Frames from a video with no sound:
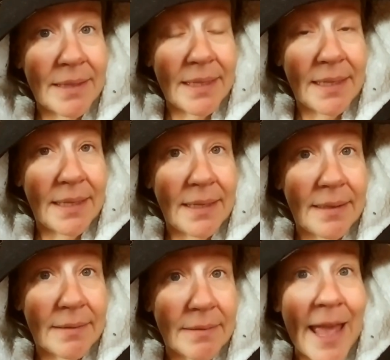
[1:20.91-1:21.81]

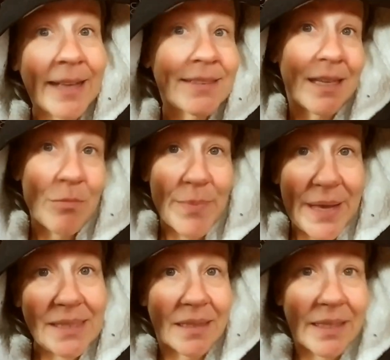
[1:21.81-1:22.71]
the exit,
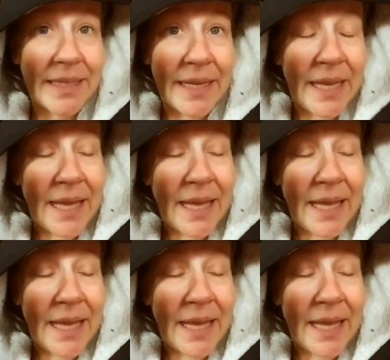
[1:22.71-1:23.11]
basically.